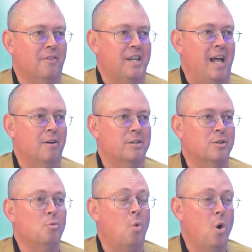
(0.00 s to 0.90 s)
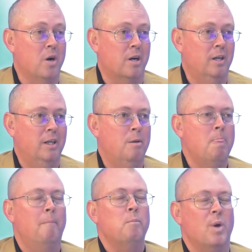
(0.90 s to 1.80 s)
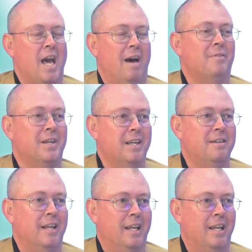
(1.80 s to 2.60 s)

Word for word: of fatalities is water. We have to get to